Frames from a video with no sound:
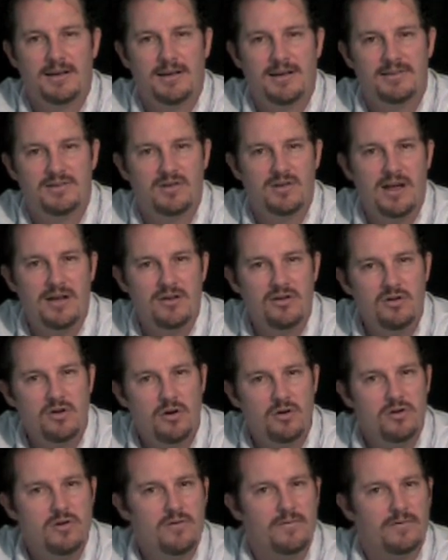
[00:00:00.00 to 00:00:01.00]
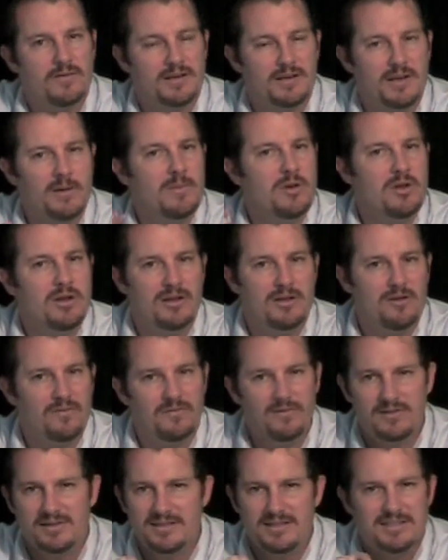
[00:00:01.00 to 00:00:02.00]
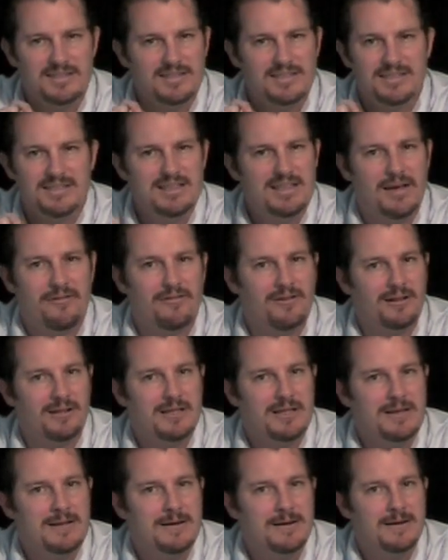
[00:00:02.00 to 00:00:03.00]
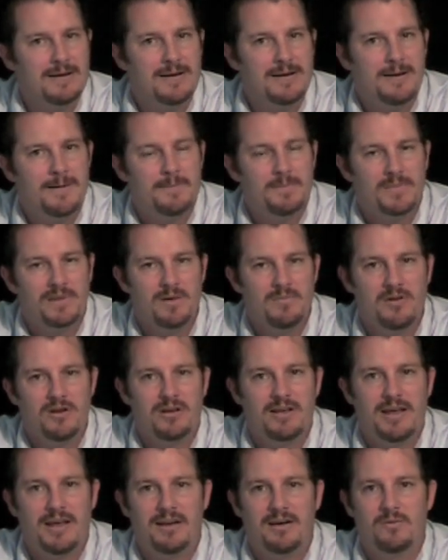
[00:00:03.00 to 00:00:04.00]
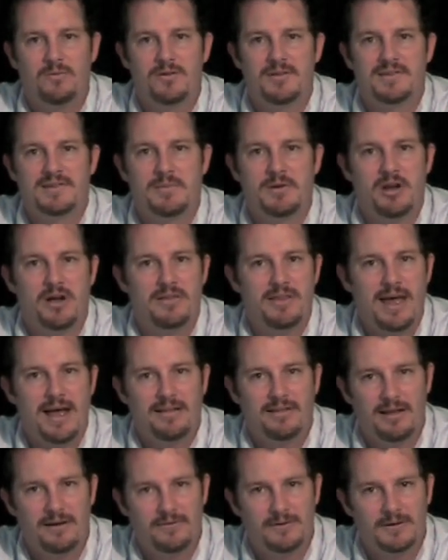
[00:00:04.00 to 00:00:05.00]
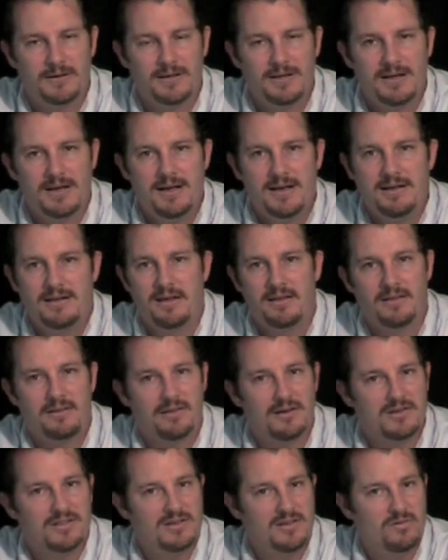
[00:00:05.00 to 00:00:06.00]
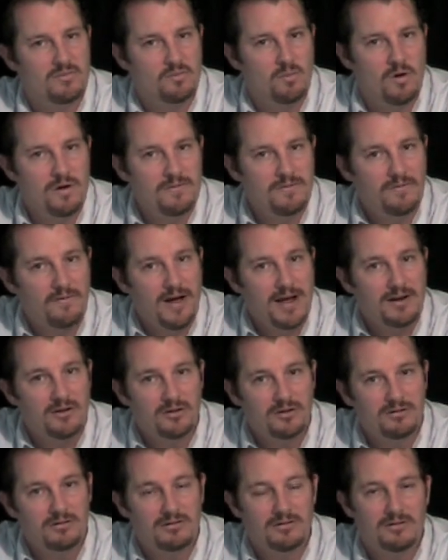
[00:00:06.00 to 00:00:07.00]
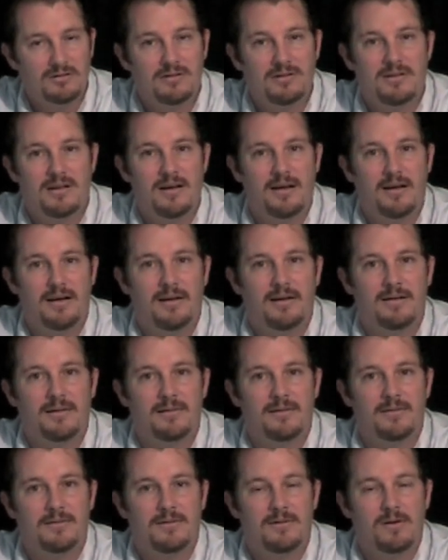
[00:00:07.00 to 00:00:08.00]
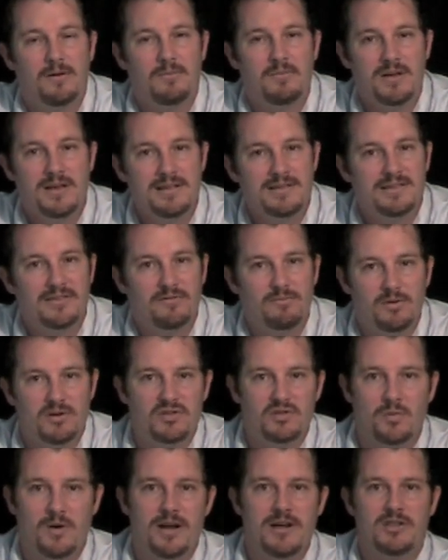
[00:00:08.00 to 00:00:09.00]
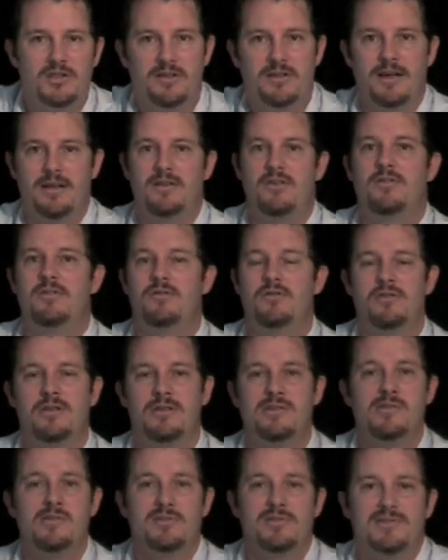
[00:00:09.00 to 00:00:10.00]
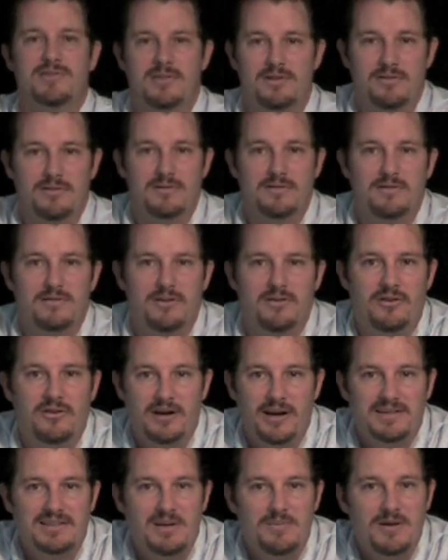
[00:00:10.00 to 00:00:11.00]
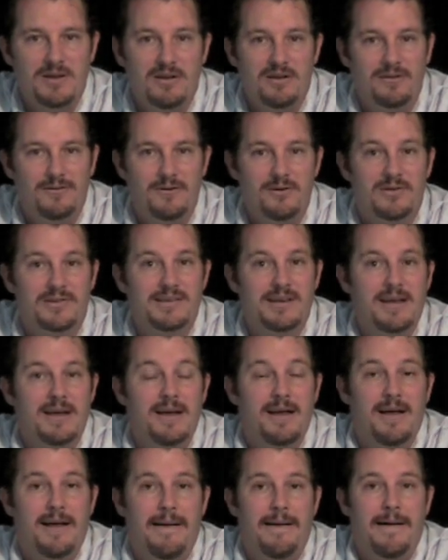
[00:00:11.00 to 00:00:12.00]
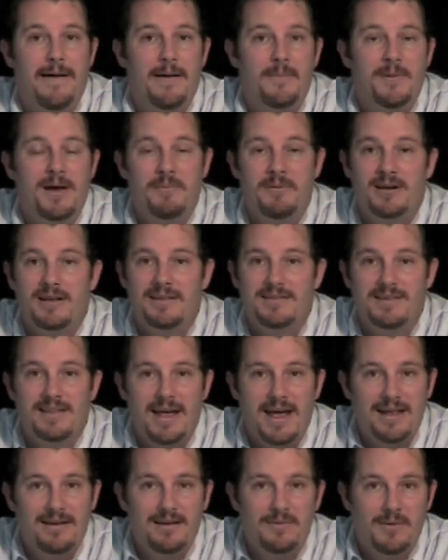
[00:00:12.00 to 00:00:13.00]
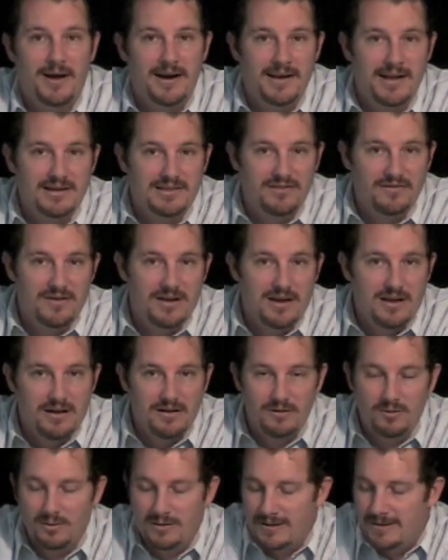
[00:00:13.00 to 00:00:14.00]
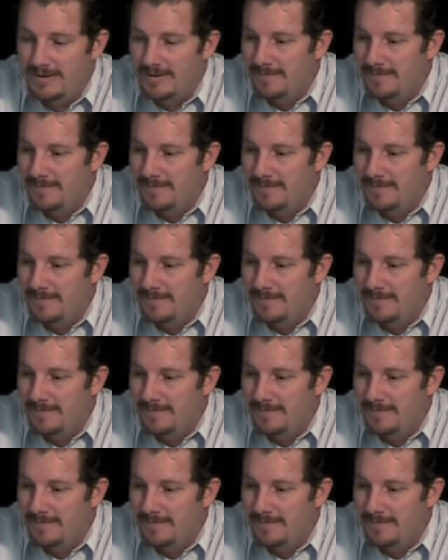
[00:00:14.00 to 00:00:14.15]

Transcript: And so now you've definitely communicated with somebody on that level. Now there's one final means of persuasion that you can use in your SAP interviews. I'm going to get to that in my next video.